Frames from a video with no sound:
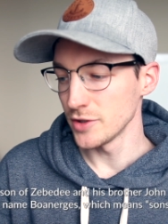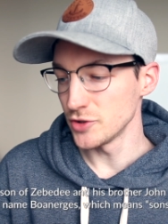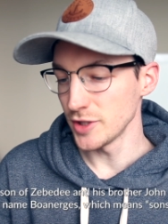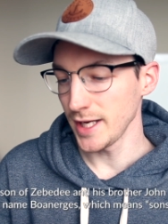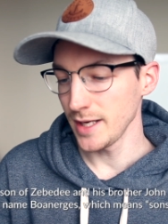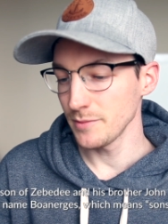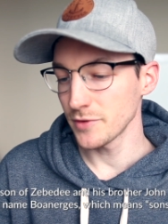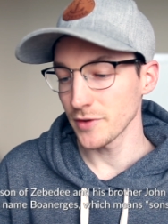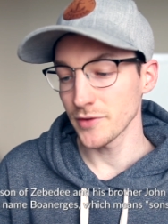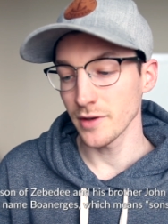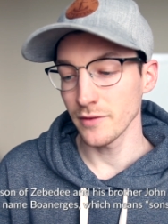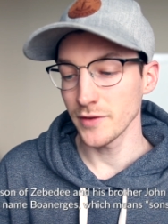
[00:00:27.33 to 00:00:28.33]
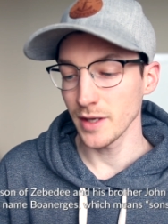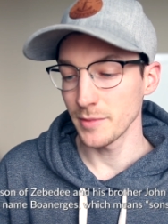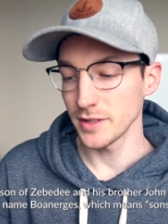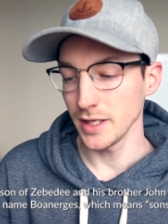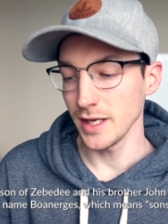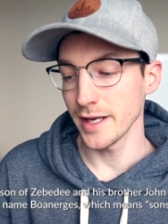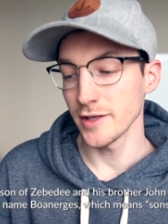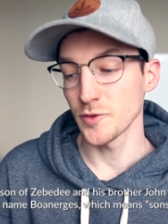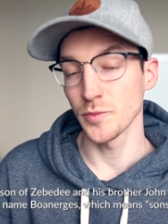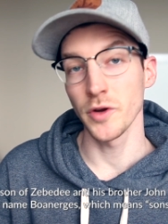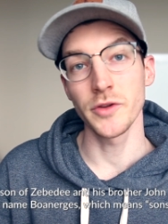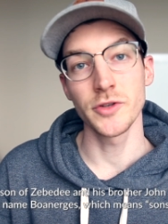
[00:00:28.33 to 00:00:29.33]
James, son of Zebedee, and his
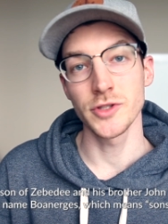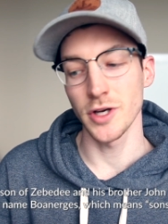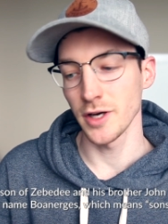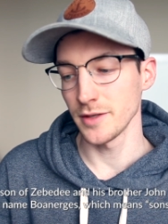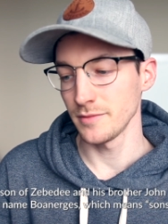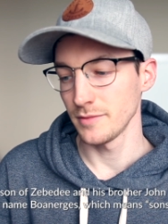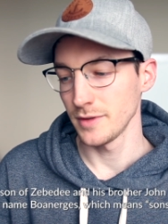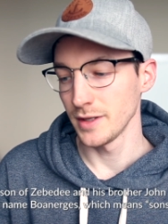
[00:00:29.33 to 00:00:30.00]
brother John.